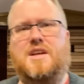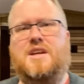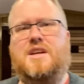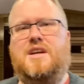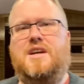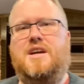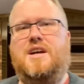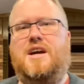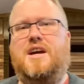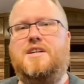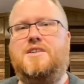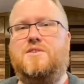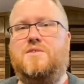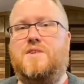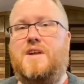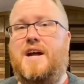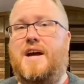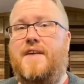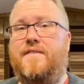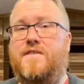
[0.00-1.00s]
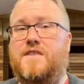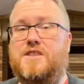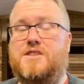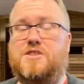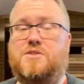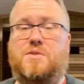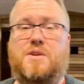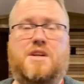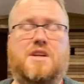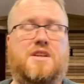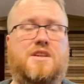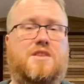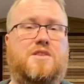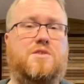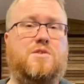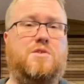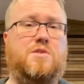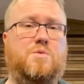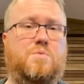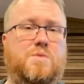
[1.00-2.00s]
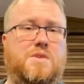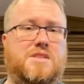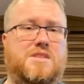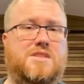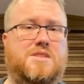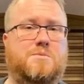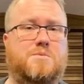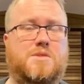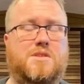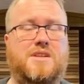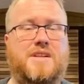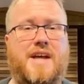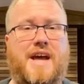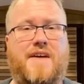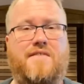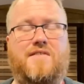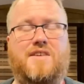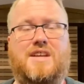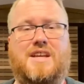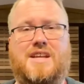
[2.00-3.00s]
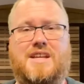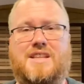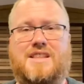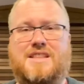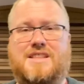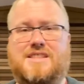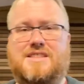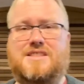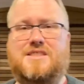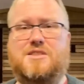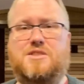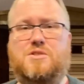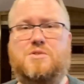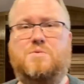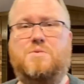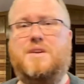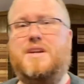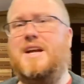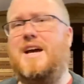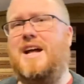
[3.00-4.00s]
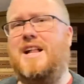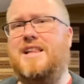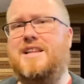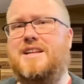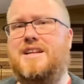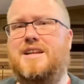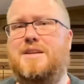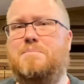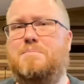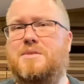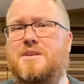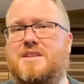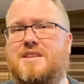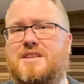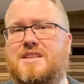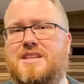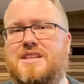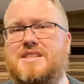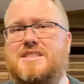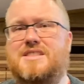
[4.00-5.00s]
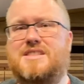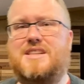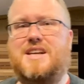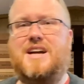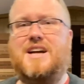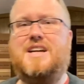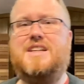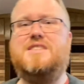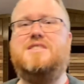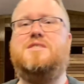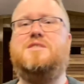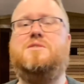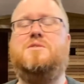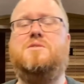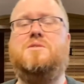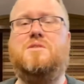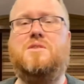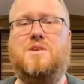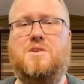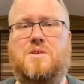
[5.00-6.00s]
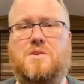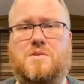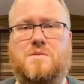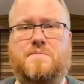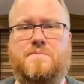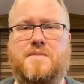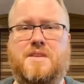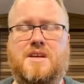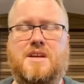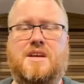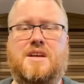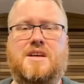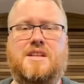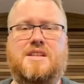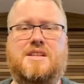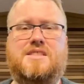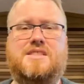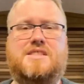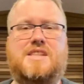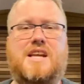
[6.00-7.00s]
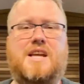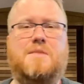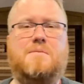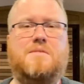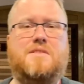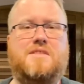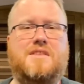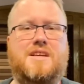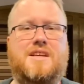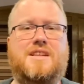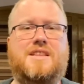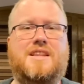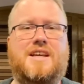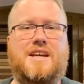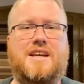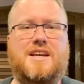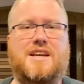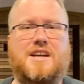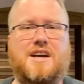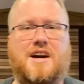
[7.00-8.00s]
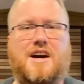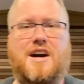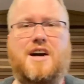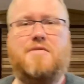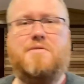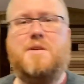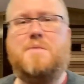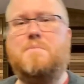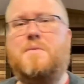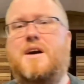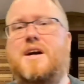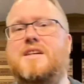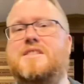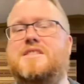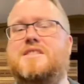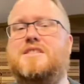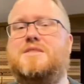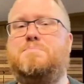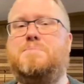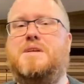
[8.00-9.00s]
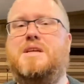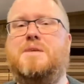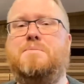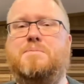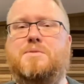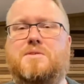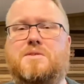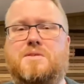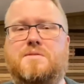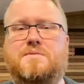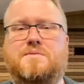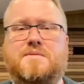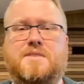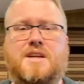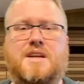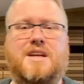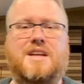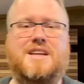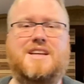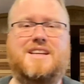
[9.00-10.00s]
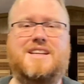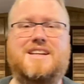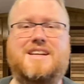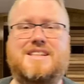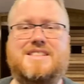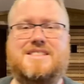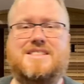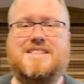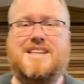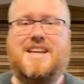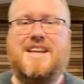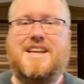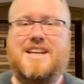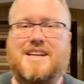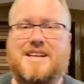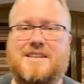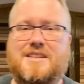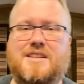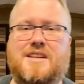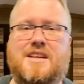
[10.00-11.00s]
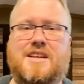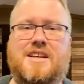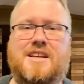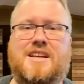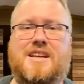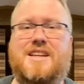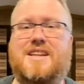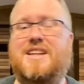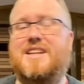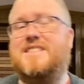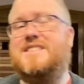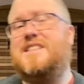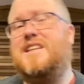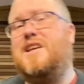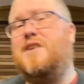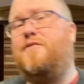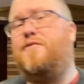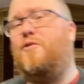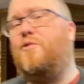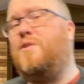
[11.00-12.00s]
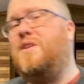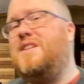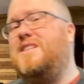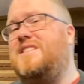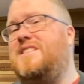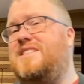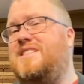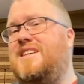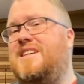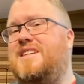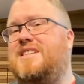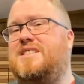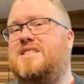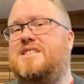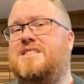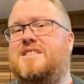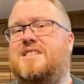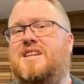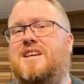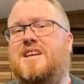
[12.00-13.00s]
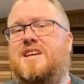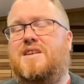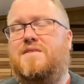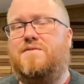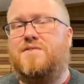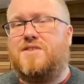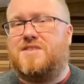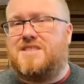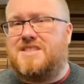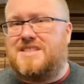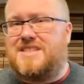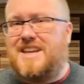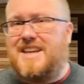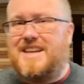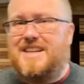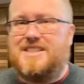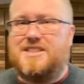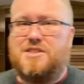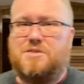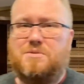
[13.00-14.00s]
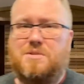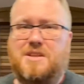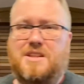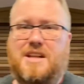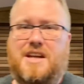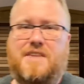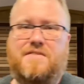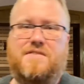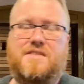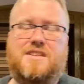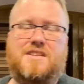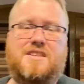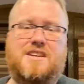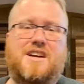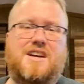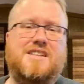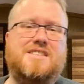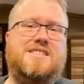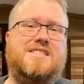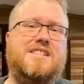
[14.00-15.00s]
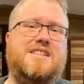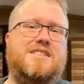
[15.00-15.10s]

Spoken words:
I don't have the strength or the wisdom to navigate this new reality, but this I do know. The same thing that God reminds his people in Isaiah. In Isaiah 46, in verses 8 to 11, God says,